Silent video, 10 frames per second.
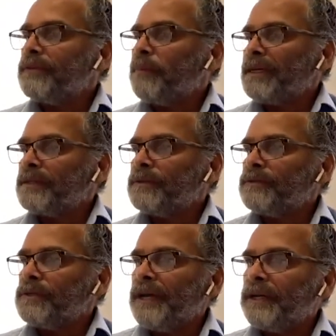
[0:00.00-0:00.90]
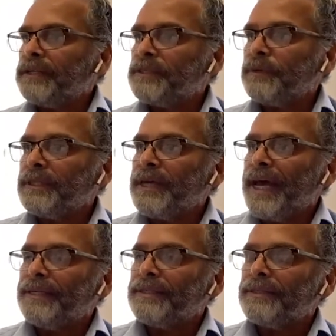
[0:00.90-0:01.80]
I just wanted to
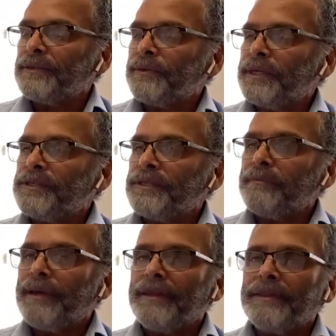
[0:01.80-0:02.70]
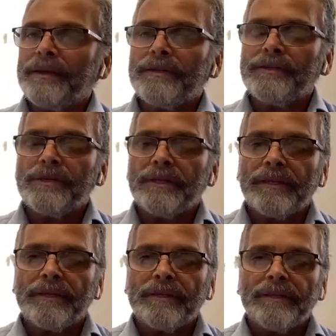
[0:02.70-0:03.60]
add to the question about the energy. And I
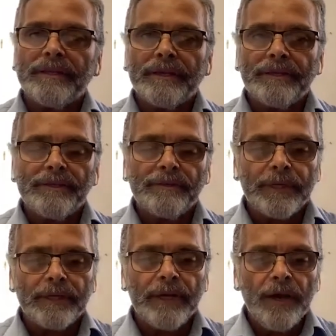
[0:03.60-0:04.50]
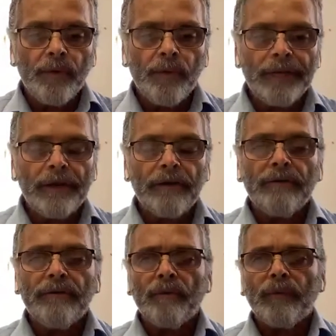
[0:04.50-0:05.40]
think the energy, we
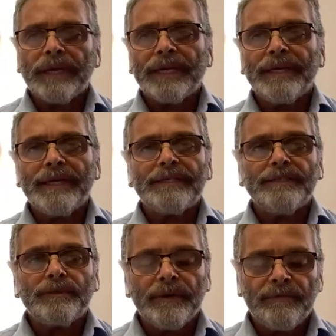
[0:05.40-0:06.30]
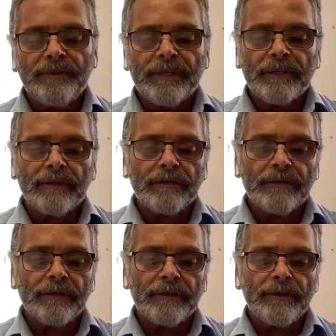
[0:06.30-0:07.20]
know that we're connected to everything,
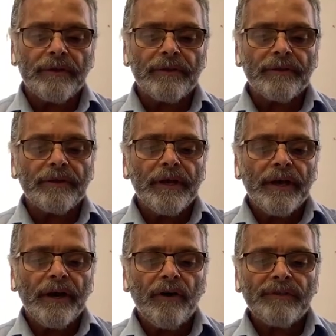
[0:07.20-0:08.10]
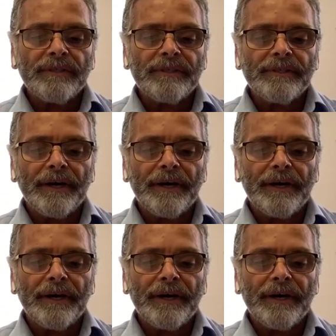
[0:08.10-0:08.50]
including the earth. And often